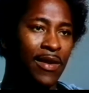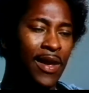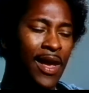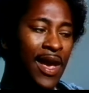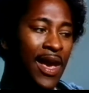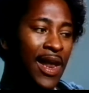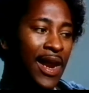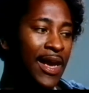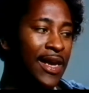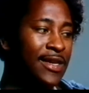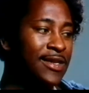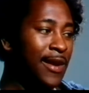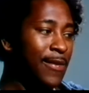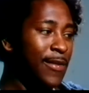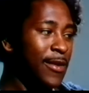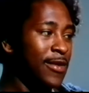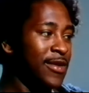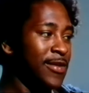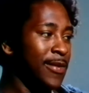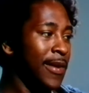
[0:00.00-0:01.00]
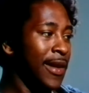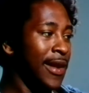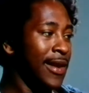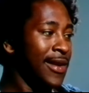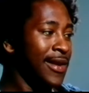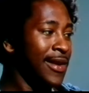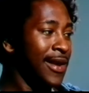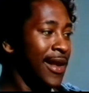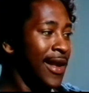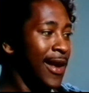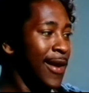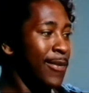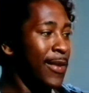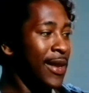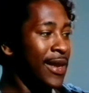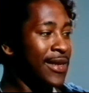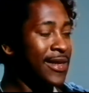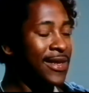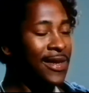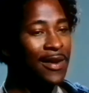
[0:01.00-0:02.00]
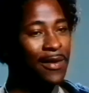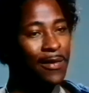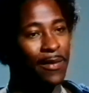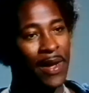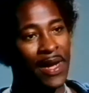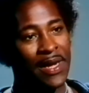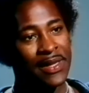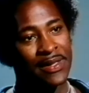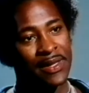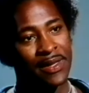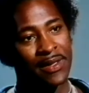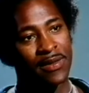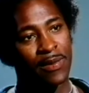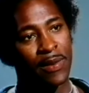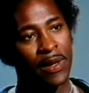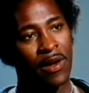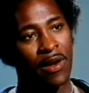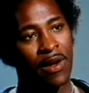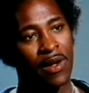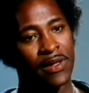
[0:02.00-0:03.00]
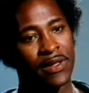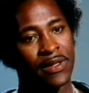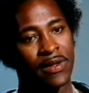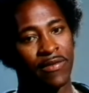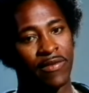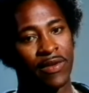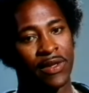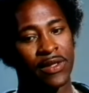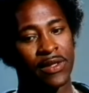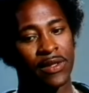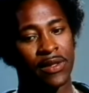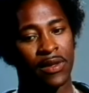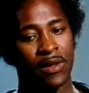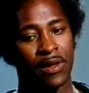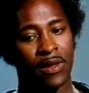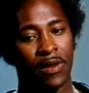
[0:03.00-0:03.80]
And I guess I'm using militant in my sense because of it's